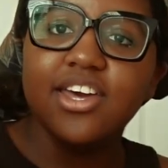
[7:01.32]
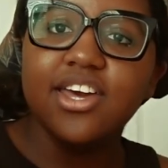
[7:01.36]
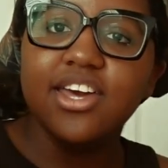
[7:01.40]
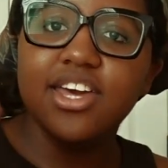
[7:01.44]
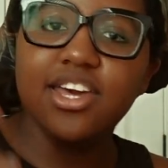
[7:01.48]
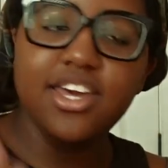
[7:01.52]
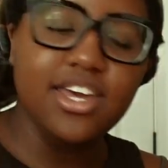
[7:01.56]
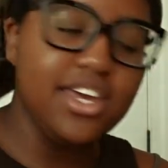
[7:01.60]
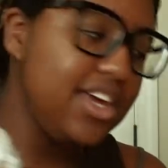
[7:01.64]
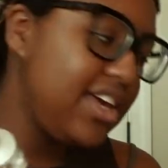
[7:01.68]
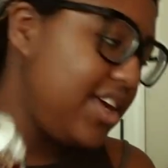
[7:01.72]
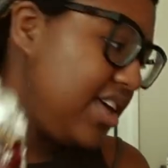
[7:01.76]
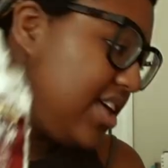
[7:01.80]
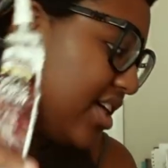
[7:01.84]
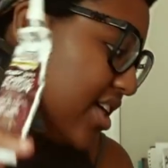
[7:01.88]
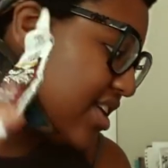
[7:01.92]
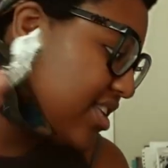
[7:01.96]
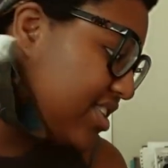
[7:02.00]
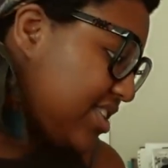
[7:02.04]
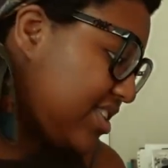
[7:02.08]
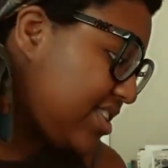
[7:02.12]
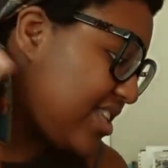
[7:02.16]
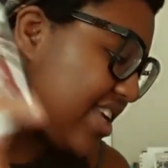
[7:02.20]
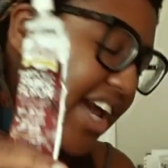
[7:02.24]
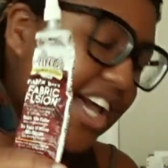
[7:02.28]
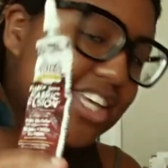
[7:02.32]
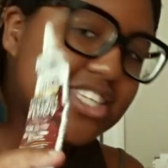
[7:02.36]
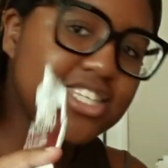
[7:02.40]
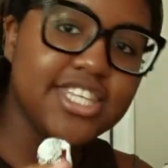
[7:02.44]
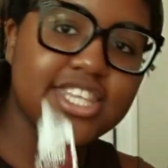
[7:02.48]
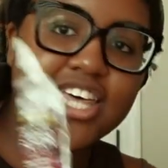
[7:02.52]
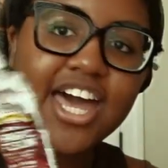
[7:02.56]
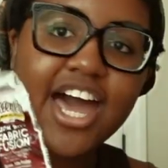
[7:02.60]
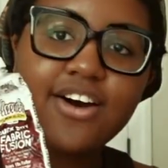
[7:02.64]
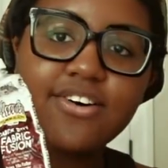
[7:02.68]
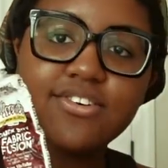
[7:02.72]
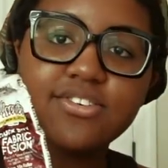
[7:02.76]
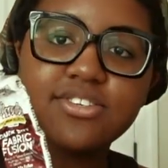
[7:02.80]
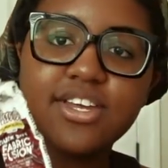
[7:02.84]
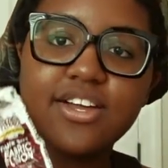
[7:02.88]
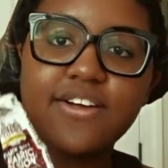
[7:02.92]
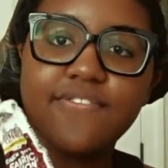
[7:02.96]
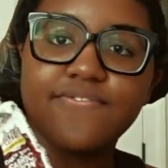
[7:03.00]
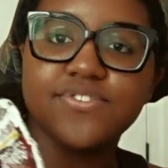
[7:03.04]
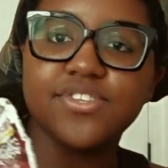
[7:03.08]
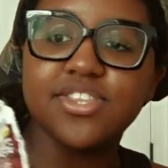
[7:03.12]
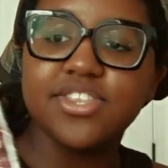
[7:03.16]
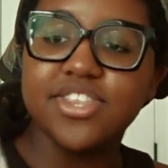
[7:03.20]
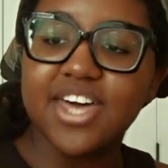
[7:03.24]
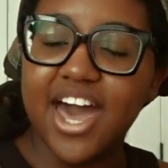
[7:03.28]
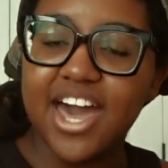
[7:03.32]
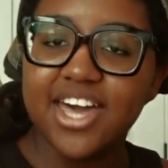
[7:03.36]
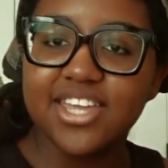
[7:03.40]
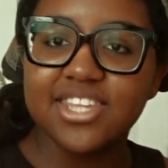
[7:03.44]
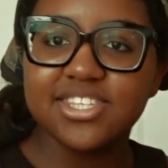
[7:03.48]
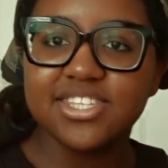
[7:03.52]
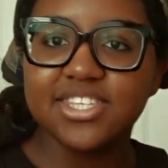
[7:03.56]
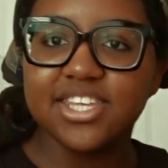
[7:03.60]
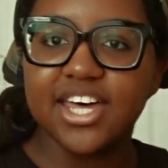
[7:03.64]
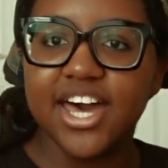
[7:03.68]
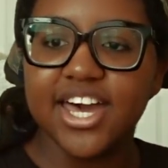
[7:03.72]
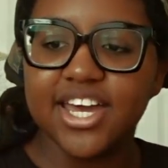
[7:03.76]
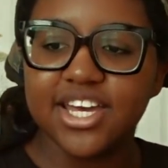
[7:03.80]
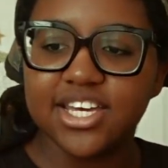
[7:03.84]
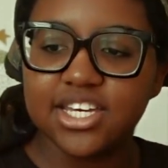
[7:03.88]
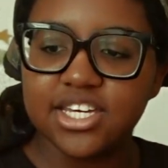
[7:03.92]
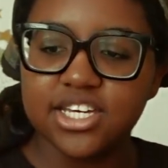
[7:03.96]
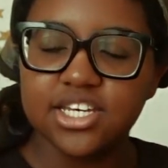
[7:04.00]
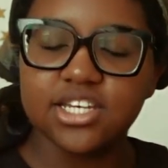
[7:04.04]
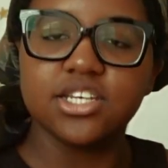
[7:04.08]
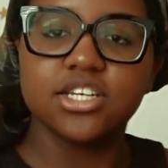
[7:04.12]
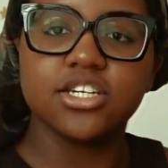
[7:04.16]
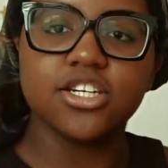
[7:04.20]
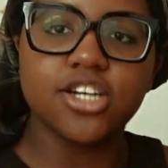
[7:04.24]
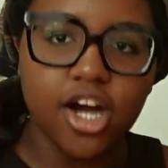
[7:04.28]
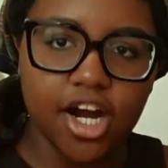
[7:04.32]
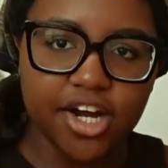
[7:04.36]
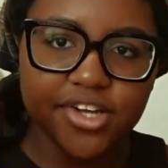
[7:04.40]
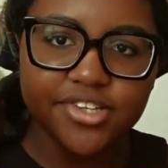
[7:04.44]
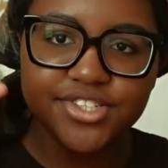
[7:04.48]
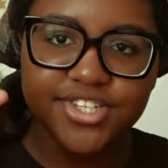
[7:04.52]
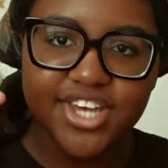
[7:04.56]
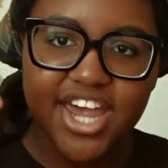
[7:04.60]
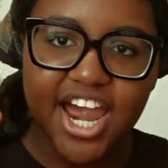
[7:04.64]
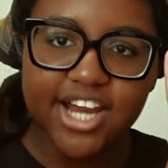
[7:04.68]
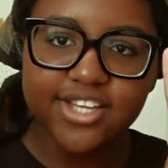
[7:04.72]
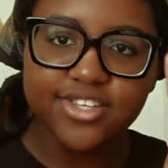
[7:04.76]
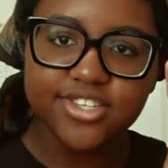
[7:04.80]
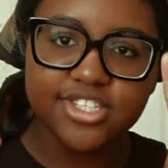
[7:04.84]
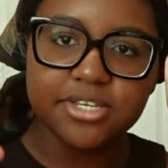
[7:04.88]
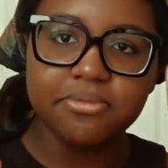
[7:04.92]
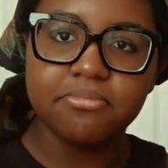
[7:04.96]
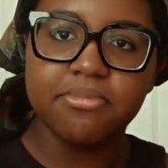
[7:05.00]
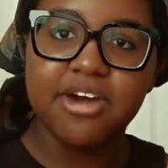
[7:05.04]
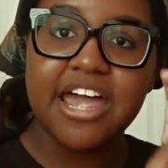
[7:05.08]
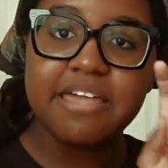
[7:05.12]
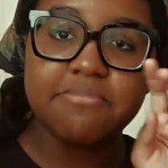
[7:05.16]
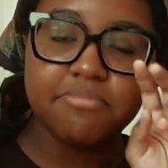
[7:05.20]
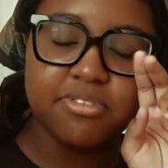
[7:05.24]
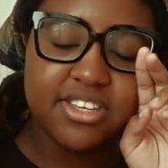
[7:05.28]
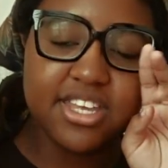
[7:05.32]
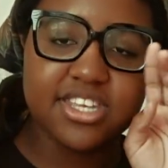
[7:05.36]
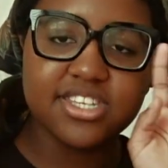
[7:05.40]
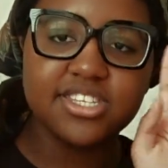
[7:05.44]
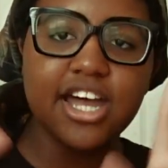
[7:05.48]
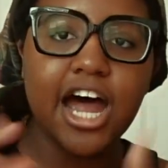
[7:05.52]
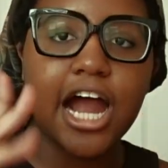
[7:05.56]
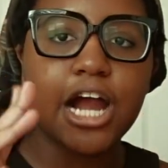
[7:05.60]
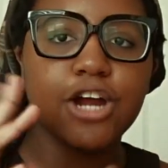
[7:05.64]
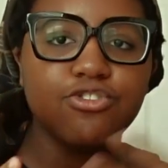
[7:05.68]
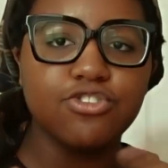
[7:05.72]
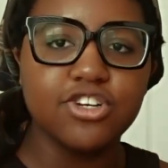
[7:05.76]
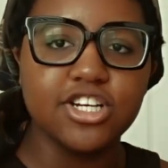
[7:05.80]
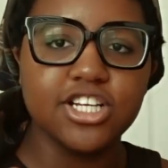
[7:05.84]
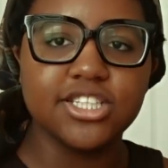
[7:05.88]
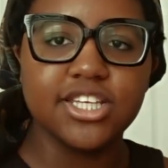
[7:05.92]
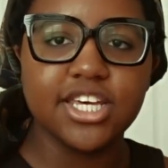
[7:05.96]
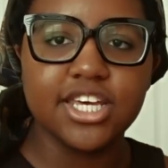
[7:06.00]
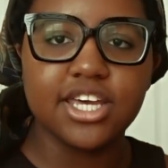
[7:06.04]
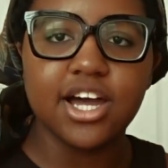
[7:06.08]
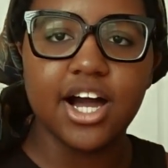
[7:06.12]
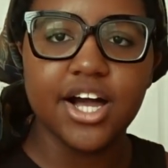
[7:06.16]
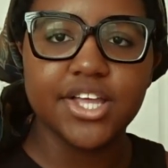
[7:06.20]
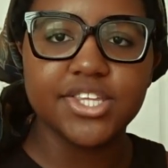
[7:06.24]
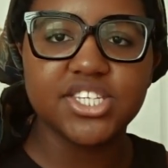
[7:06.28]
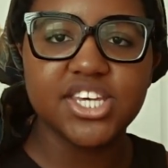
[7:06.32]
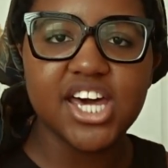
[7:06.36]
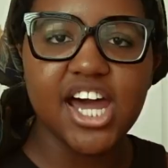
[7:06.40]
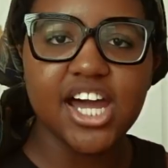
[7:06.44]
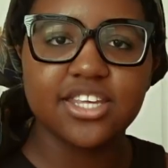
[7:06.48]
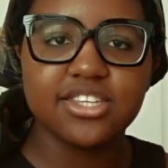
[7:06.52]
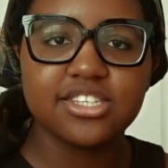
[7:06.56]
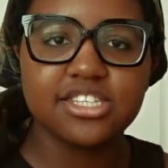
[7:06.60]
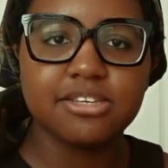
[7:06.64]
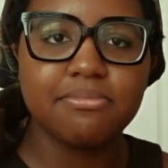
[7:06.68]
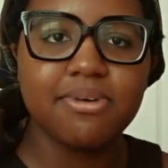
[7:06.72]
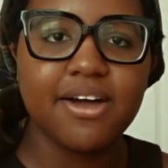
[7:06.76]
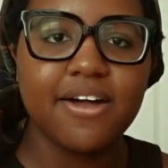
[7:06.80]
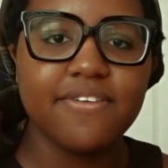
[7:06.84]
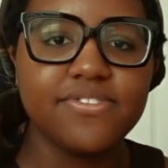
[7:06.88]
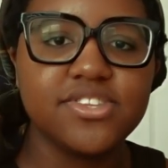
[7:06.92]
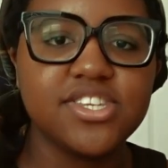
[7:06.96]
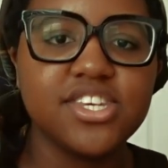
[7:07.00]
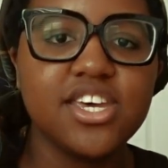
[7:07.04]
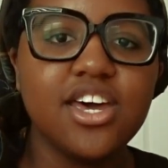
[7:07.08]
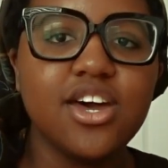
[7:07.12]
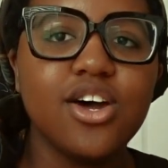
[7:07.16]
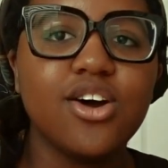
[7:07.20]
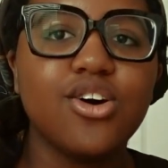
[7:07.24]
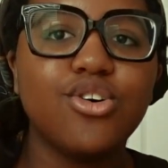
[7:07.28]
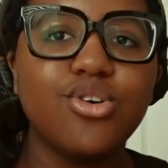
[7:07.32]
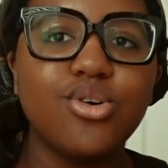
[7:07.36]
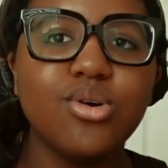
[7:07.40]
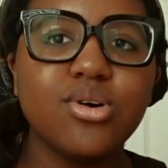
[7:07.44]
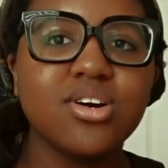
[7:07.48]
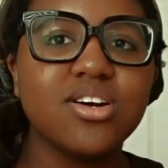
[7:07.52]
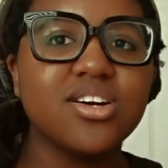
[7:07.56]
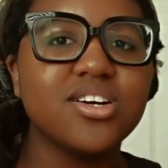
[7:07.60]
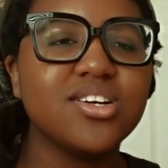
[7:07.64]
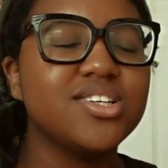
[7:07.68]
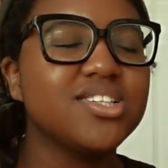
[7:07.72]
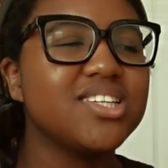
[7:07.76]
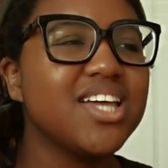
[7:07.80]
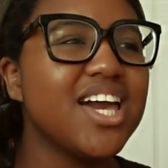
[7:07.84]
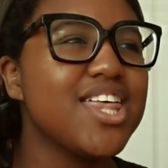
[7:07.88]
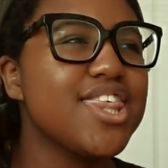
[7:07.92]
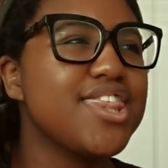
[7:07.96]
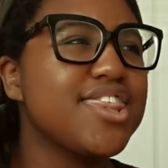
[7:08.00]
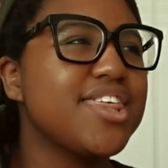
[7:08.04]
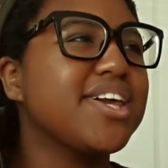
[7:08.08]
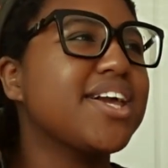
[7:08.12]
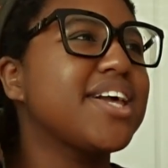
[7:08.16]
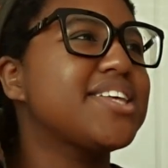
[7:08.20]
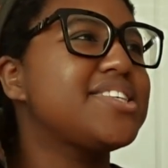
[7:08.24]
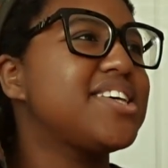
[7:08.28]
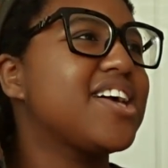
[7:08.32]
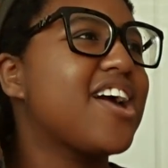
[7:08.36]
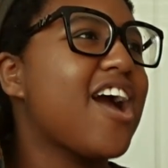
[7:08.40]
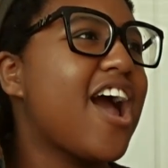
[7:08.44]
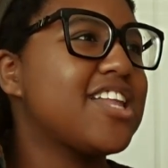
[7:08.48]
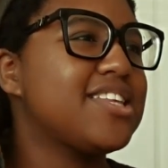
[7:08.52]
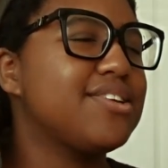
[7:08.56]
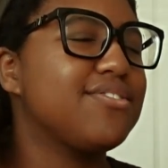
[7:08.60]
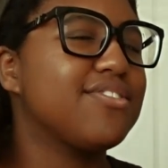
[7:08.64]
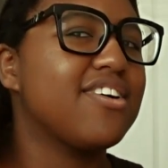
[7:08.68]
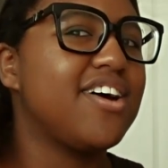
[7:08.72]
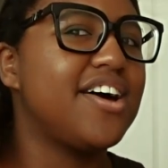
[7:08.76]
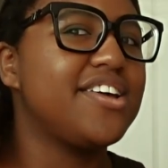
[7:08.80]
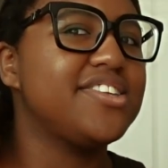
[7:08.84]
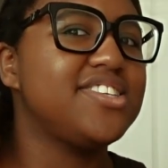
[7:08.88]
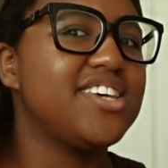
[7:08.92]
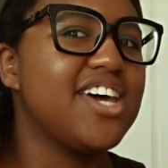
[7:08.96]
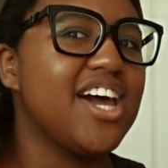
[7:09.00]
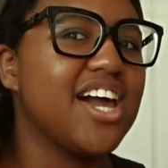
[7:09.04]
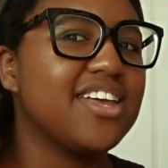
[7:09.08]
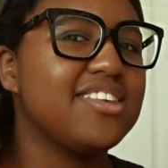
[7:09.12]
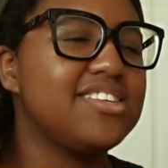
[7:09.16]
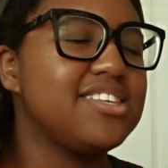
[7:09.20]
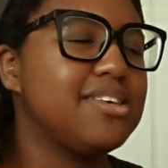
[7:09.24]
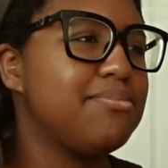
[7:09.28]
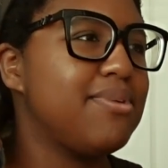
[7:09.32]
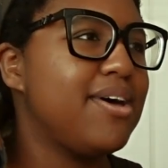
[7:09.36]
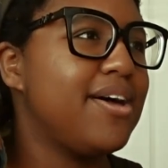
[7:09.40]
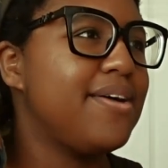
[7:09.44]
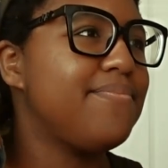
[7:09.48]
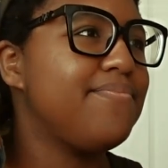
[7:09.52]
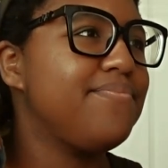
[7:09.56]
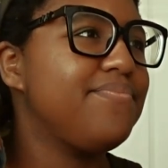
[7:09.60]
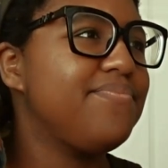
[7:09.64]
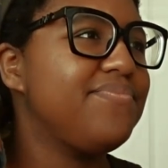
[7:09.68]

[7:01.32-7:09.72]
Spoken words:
E6000. That's like contact cement, but it's not really contact cement, or I think it's a kind of contact cement.